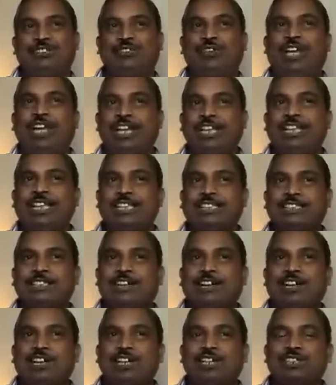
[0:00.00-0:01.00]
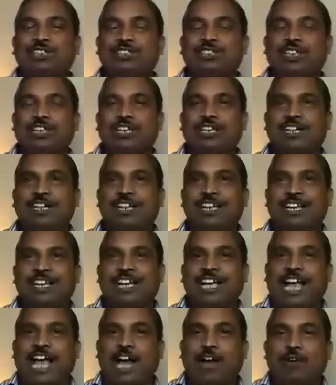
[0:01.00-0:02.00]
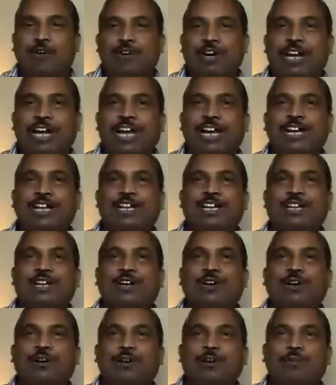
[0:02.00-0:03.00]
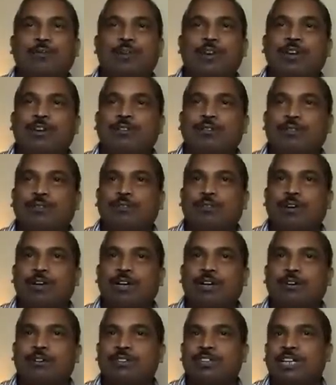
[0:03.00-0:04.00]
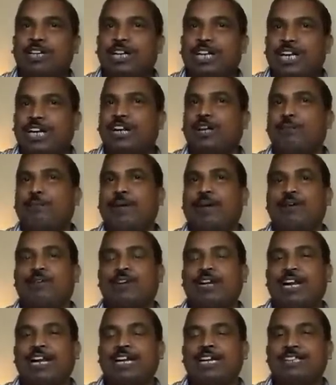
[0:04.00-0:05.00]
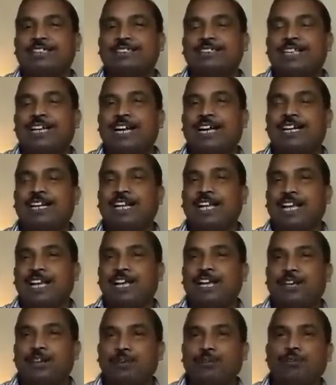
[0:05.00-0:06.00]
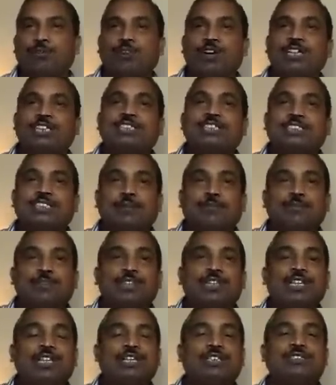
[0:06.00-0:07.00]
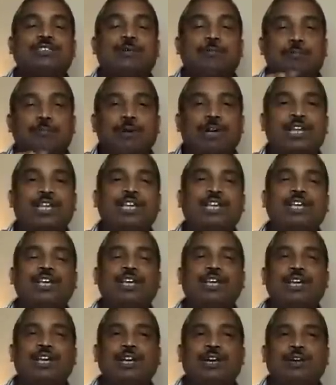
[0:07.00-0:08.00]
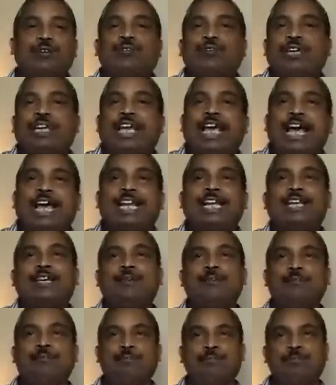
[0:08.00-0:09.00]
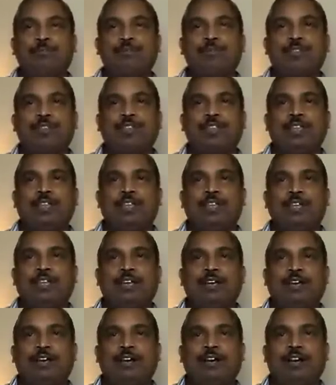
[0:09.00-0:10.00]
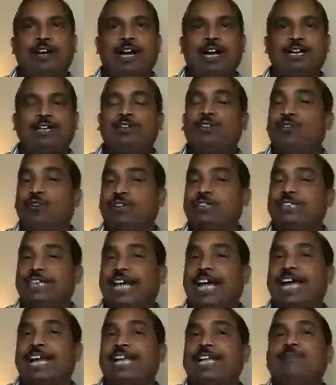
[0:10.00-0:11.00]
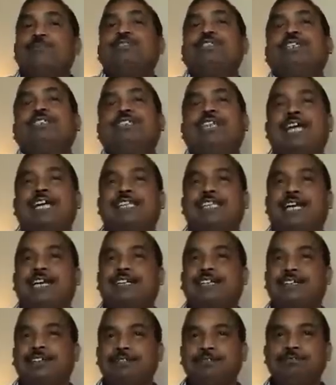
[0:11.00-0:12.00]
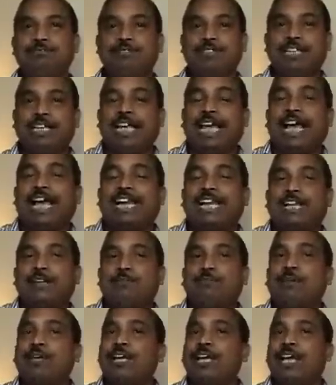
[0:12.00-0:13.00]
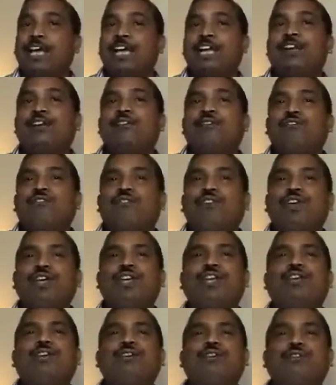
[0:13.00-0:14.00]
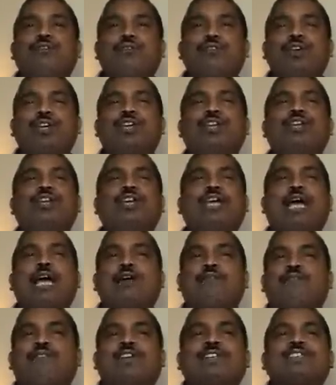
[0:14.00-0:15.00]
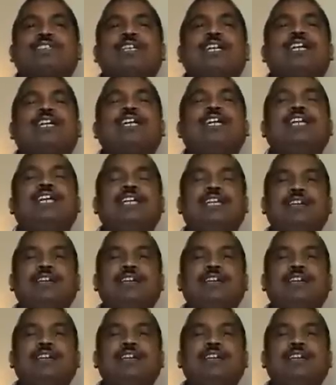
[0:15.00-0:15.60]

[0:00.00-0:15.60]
so in this condition, aconite will, the need of aconite is that he wants somebody to carry him. And not carry him just like that. Carry him in a very, very affectionate